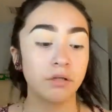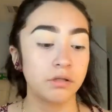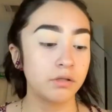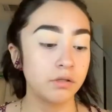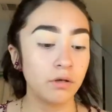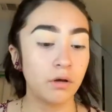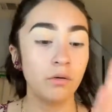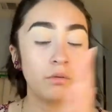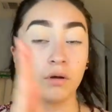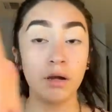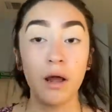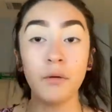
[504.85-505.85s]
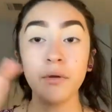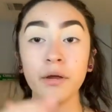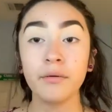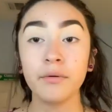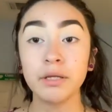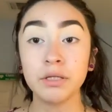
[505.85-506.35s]
so now we are
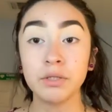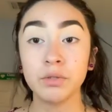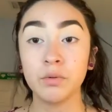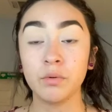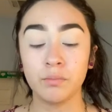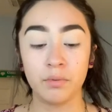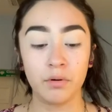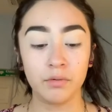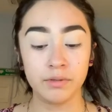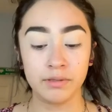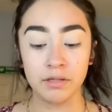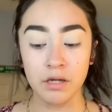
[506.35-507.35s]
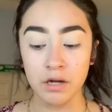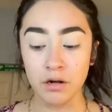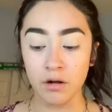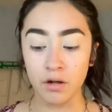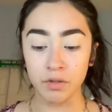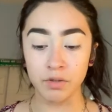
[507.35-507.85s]
going to proceed
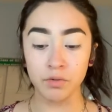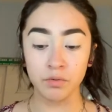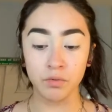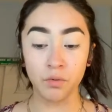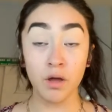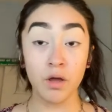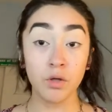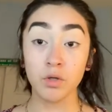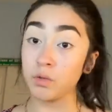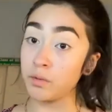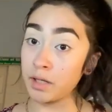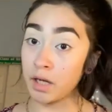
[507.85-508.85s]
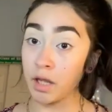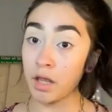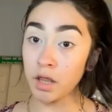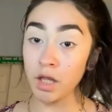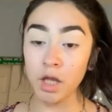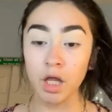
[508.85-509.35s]
on to doing
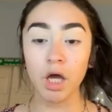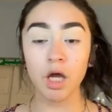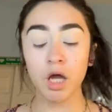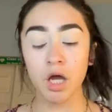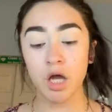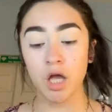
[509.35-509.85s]
the look.